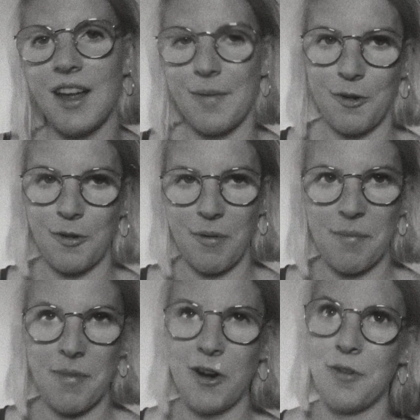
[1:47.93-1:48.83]
I'm going with
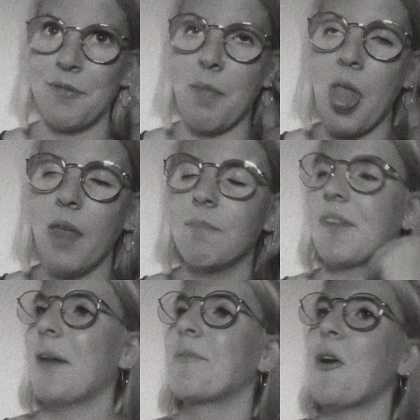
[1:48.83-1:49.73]
my boyfriend.
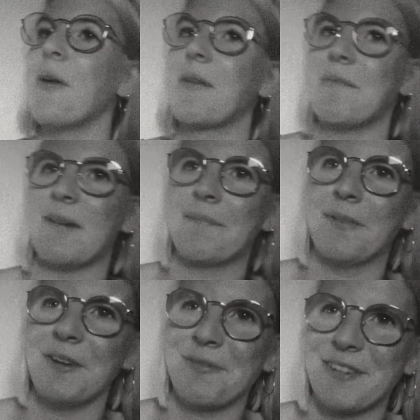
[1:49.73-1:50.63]
I'm going with my
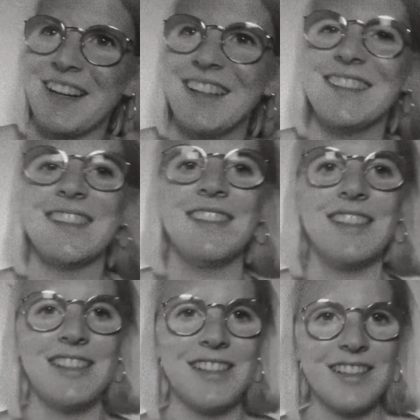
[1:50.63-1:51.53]
boyfriend.
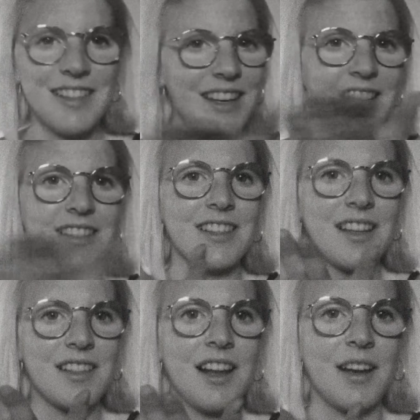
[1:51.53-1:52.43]
See, this
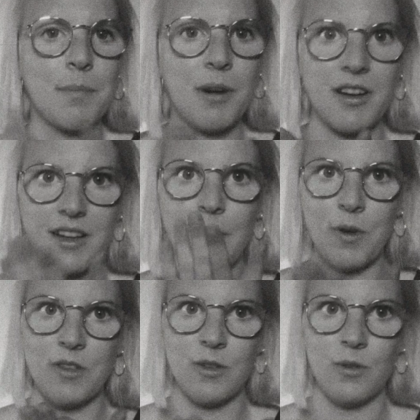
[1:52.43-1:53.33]
is like the part I
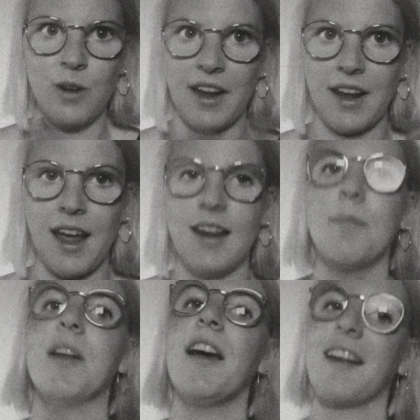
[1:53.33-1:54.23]
want to like edit,
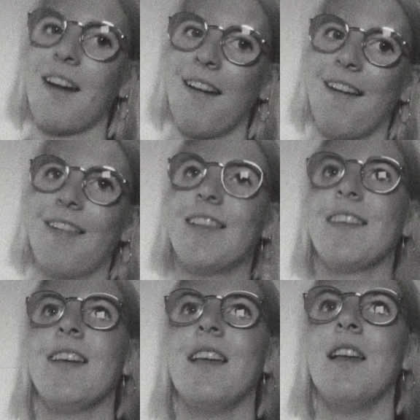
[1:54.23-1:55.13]
but I can't.
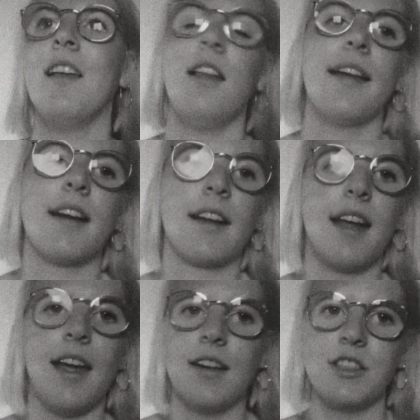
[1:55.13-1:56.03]
Like I
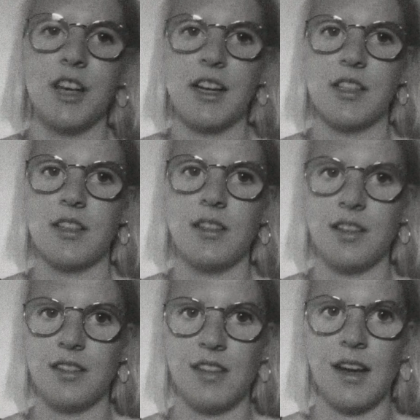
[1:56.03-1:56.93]
can change
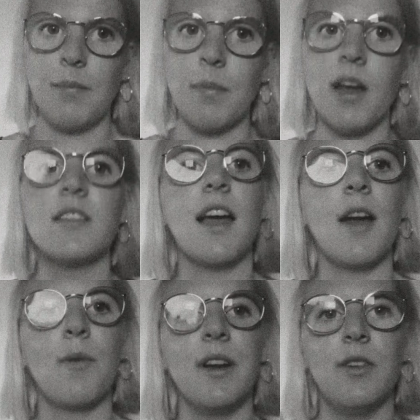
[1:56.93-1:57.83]
this thing, but I
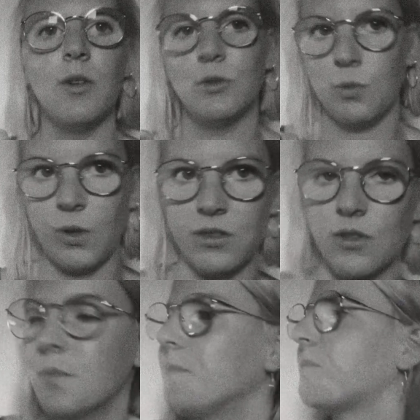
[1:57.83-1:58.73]
really don't want to.
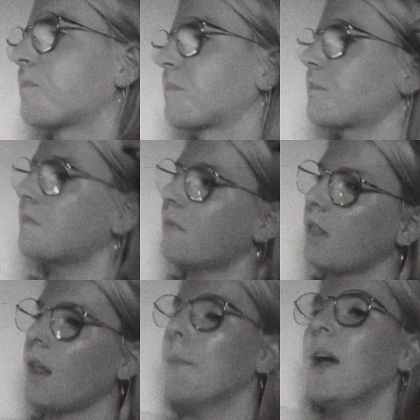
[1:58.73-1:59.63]

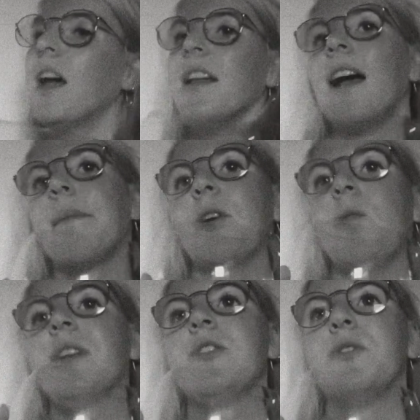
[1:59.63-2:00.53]
But I'm
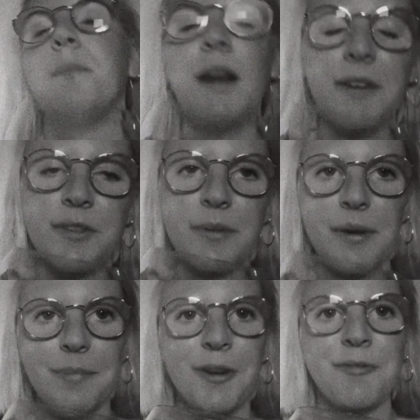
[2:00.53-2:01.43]
going to Paris with my
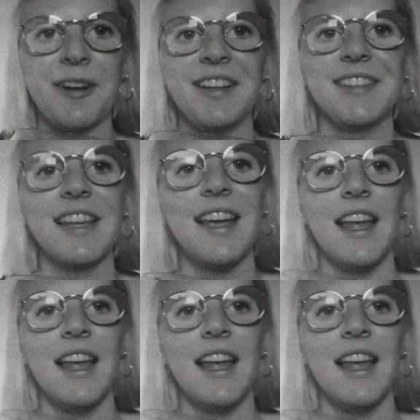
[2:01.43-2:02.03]
boyfriend.